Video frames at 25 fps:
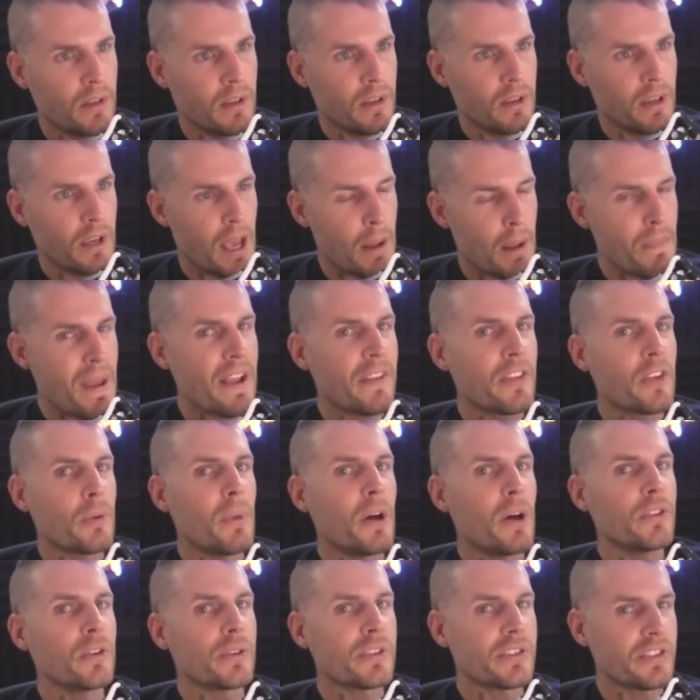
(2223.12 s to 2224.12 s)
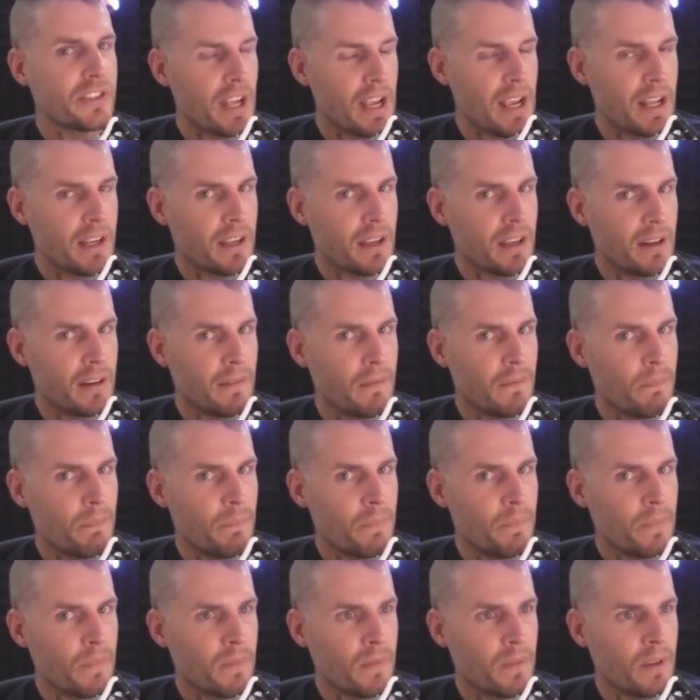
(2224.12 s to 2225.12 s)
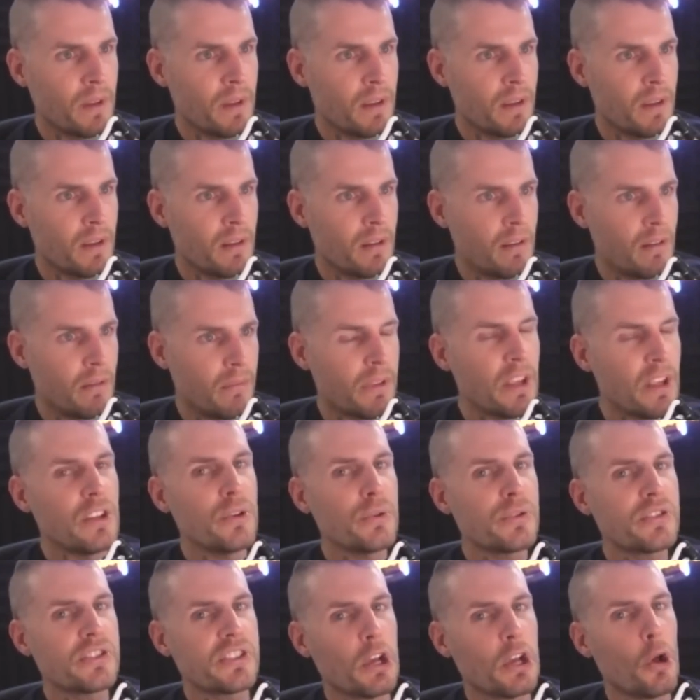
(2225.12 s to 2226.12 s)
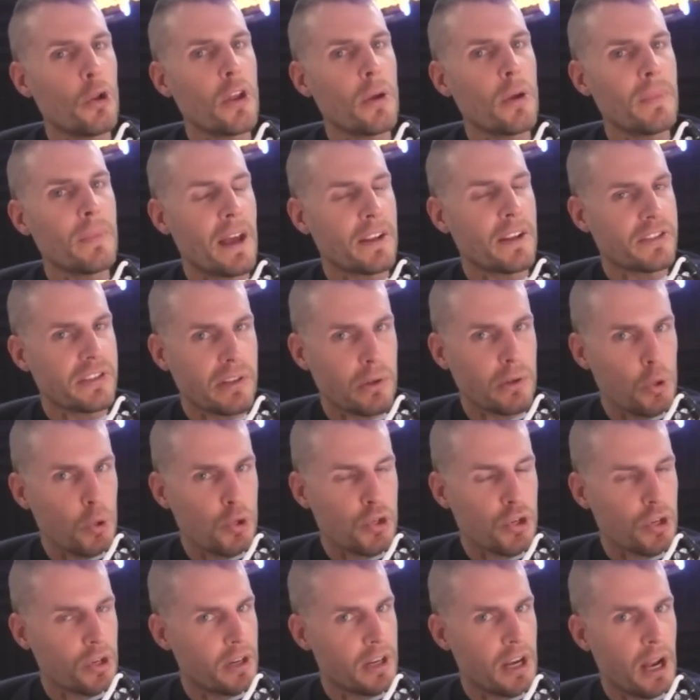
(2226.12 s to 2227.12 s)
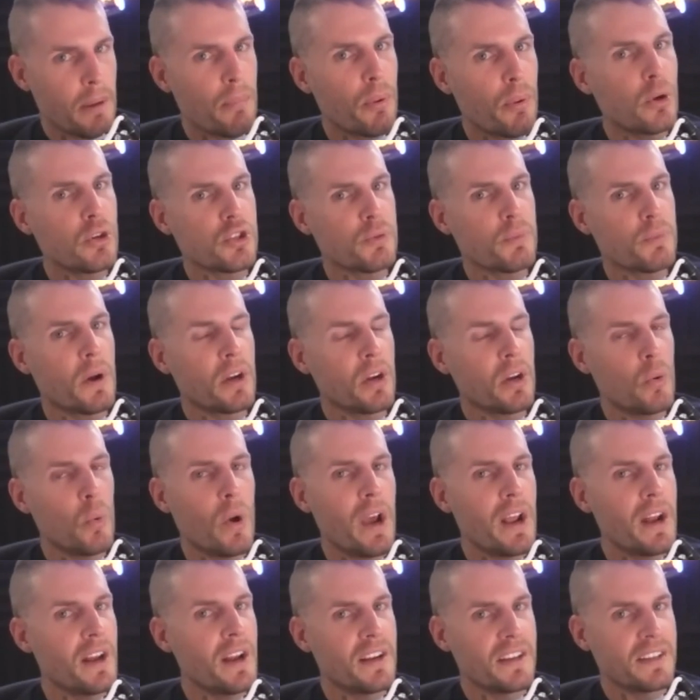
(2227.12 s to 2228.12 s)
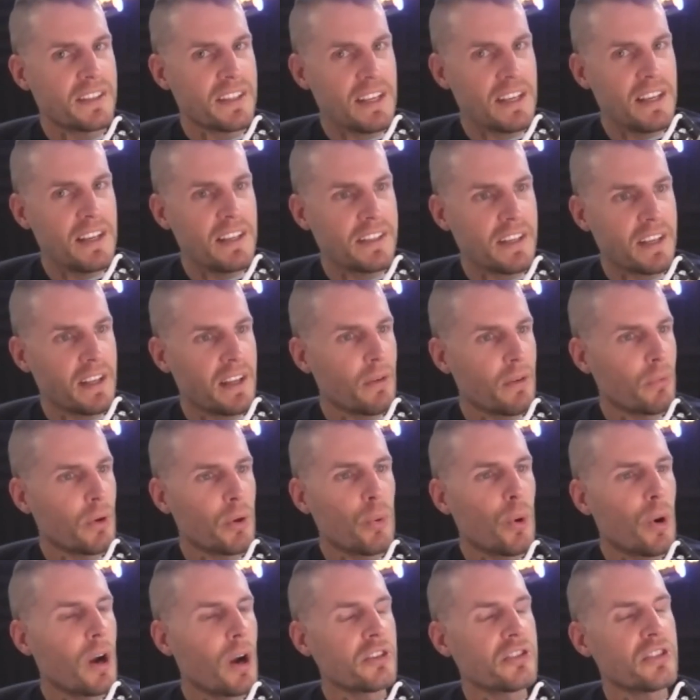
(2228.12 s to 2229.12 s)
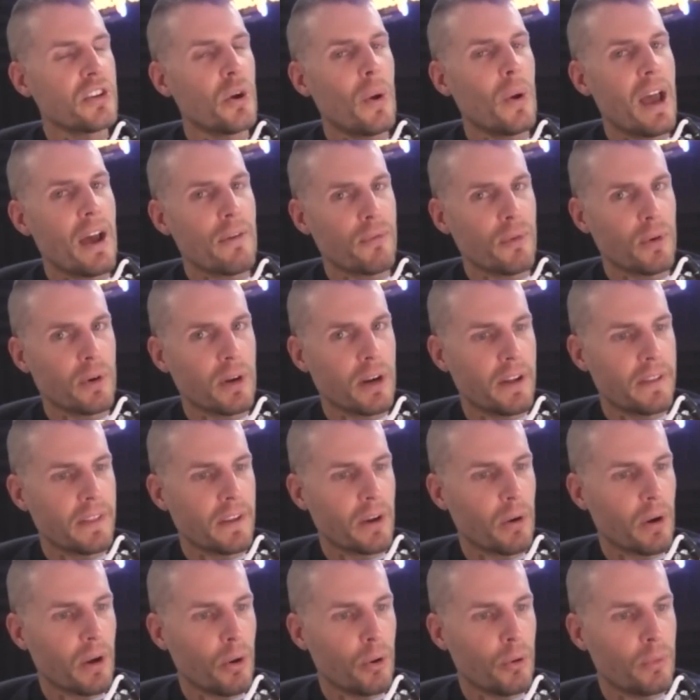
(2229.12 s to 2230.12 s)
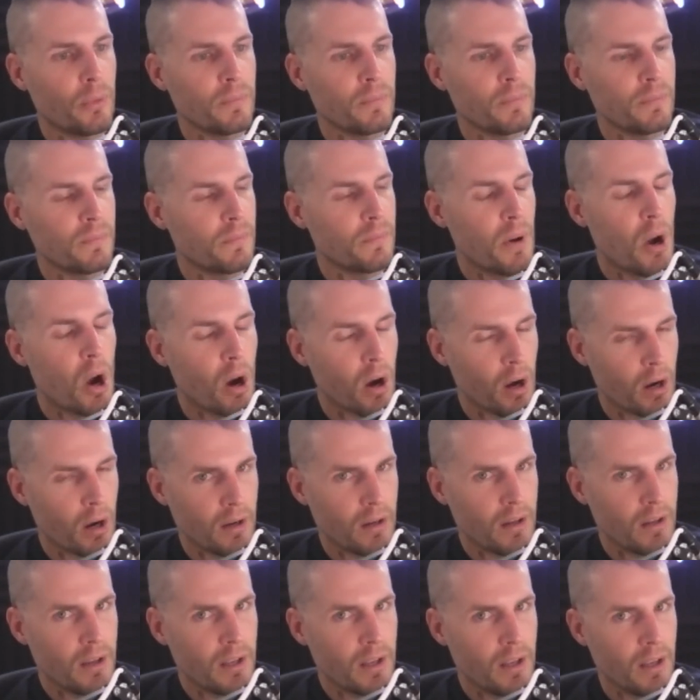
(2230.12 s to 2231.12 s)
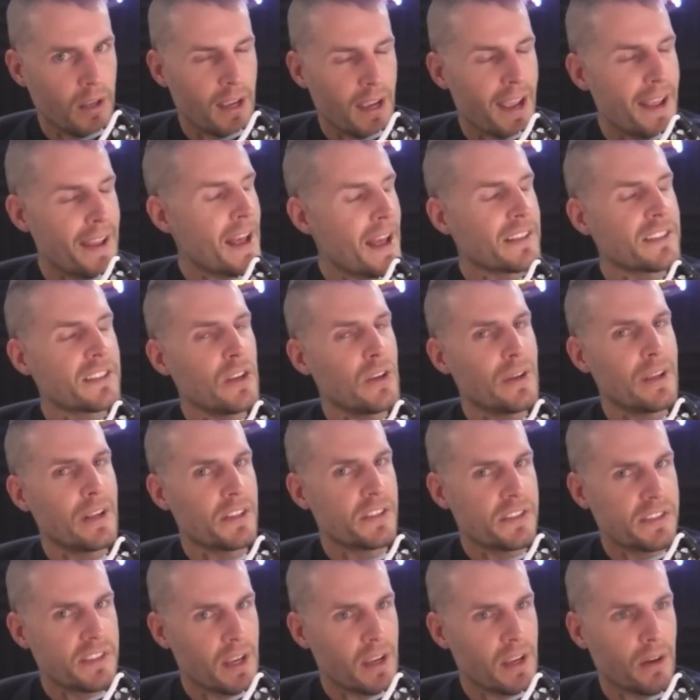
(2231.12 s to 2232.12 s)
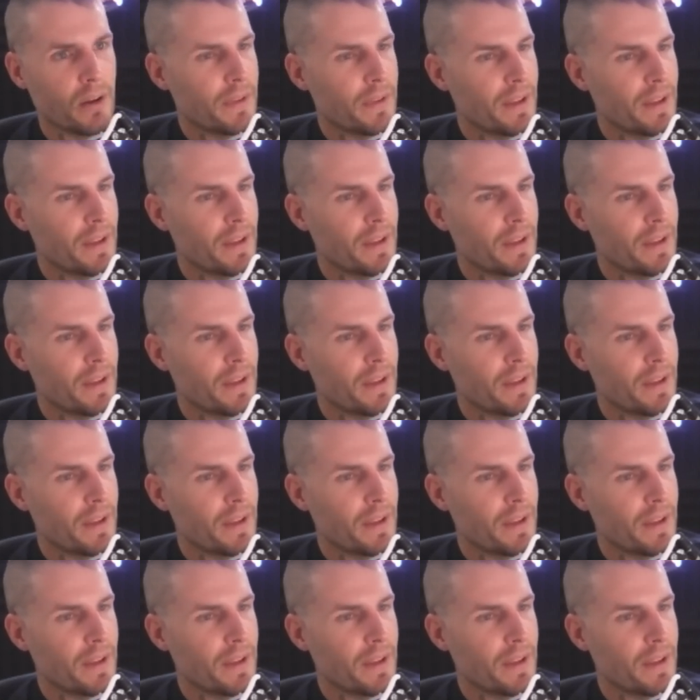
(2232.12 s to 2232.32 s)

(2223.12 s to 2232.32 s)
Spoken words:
and make them understand it. Then you sell them that solution in a push button way that is easy, that requires no effort on their own part. And that's how you get a sale.